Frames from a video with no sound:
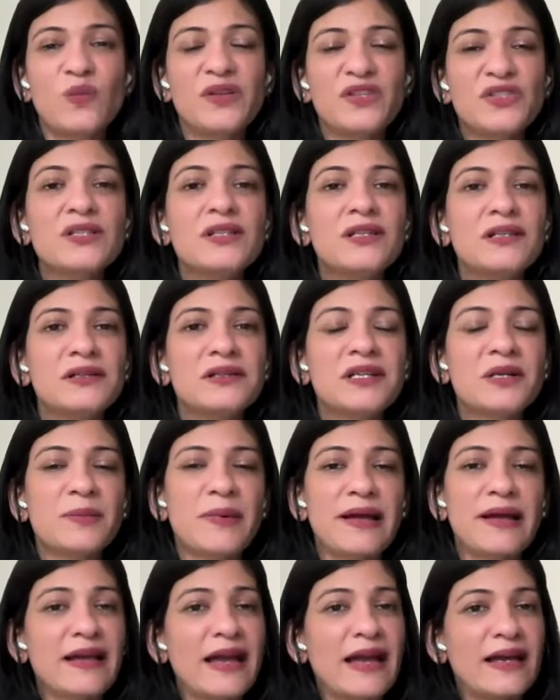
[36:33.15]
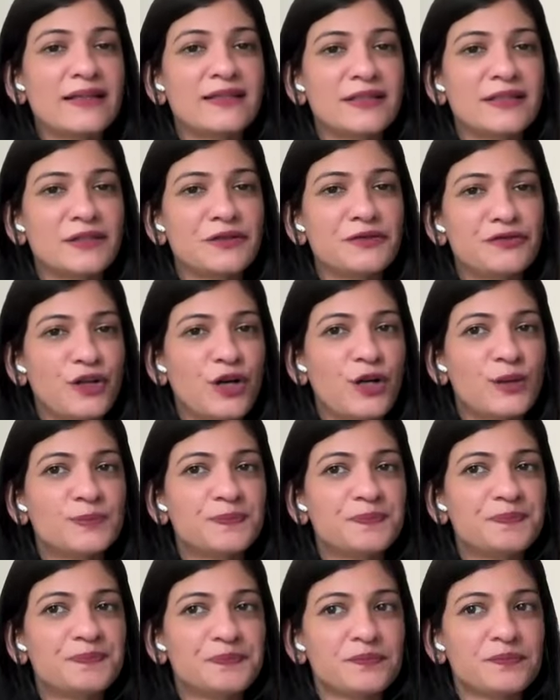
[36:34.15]
which layer am I acting
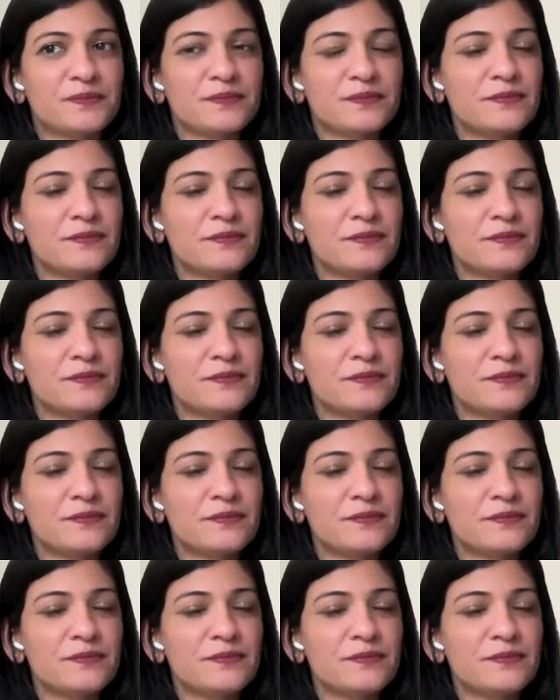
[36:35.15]
from?